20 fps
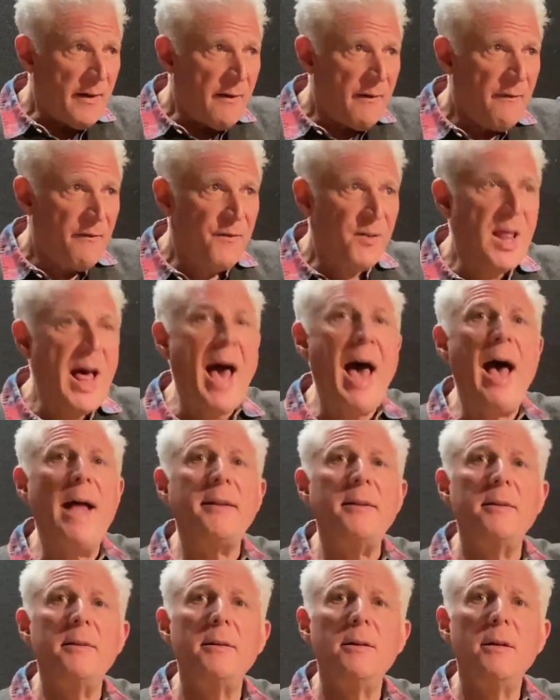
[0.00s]
flat
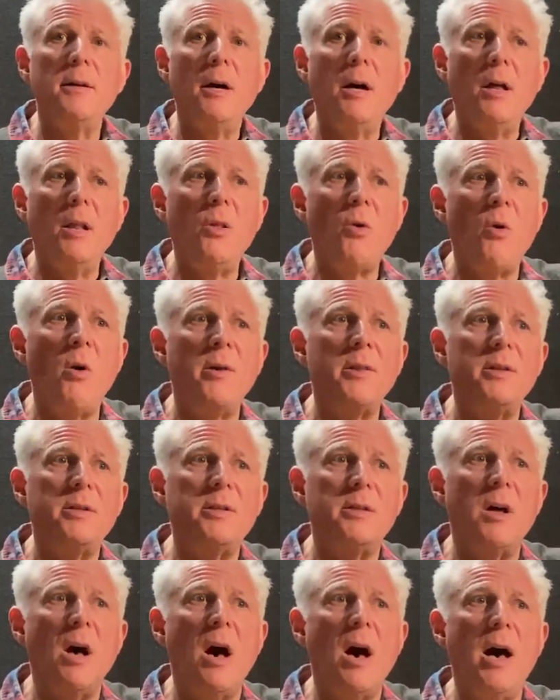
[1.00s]
along the
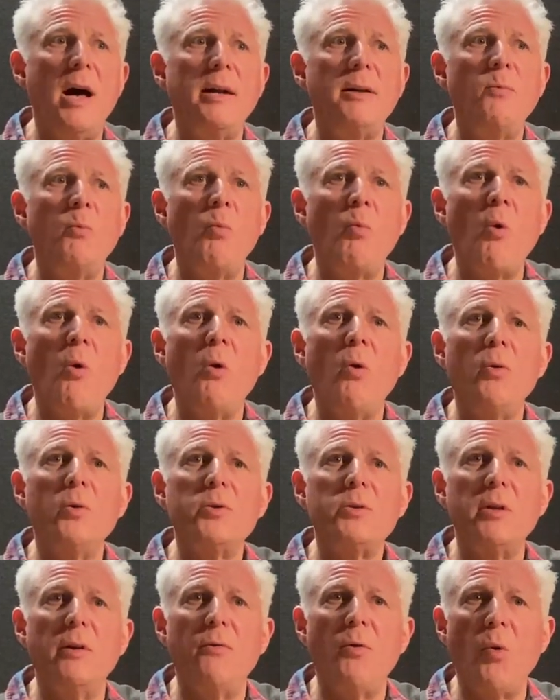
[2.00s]
side
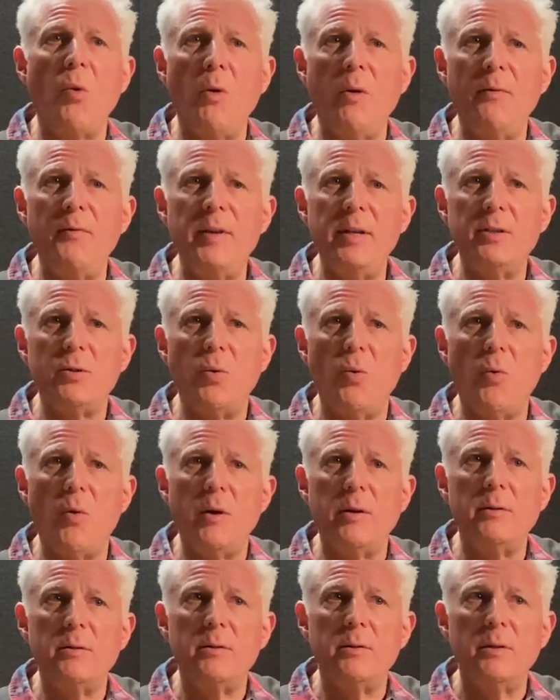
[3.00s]
walls of all these
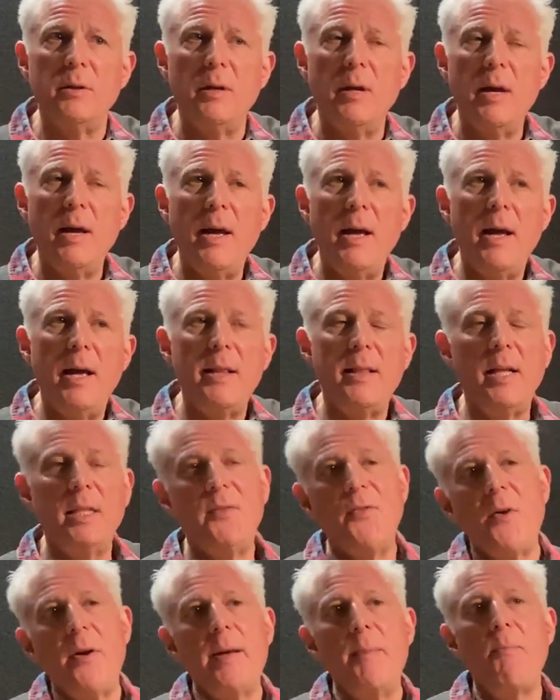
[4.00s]
horns. That's
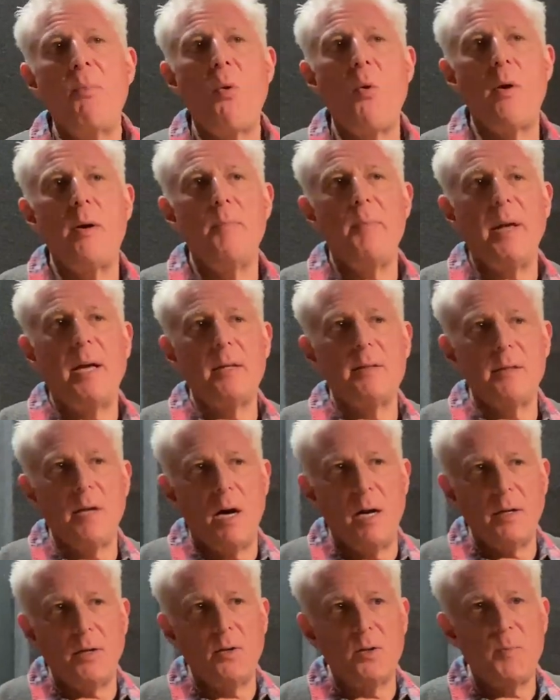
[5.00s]
very important because
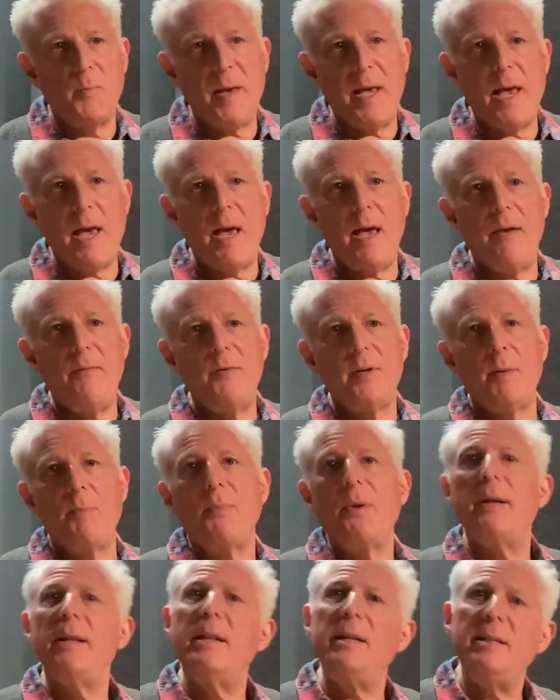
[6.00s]
conicals behave
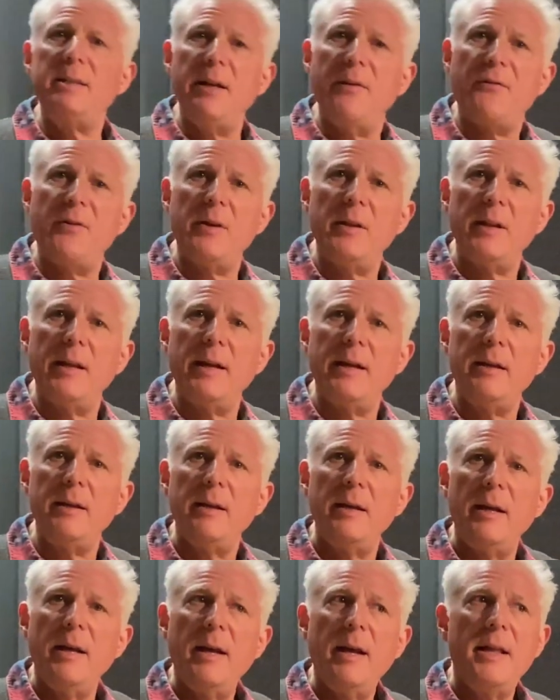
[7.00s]
completely differently
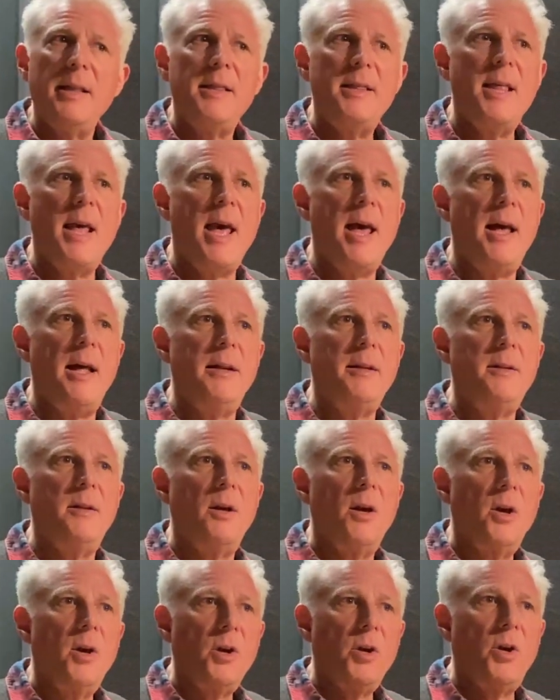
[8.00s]
than
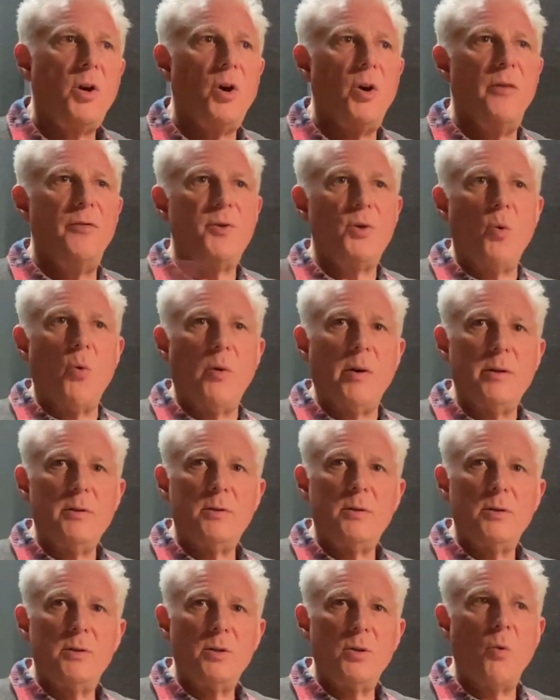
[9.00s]
curved
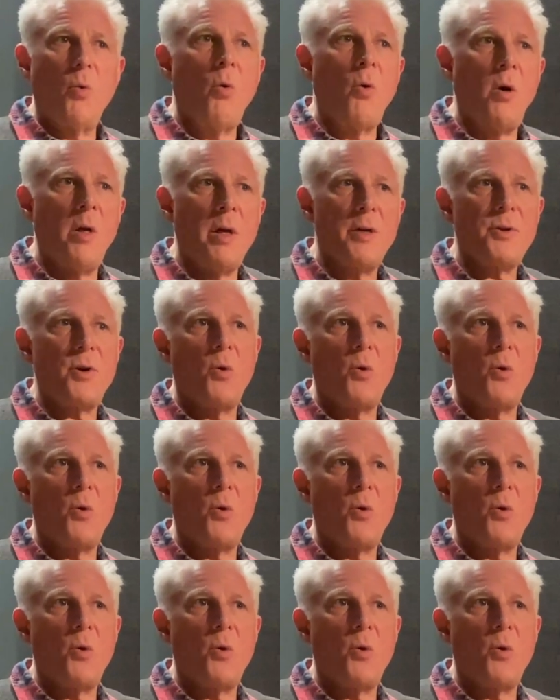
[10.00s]
horns. So all other